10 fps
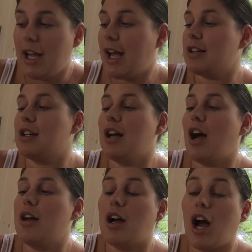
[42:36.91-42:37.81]
And
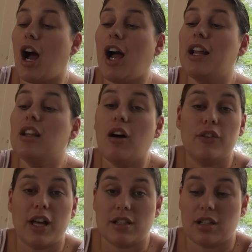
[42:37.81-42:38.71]
I love
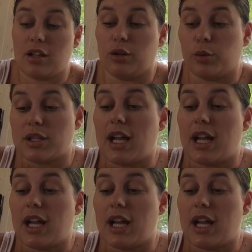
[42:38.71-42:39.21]
classic colorworks.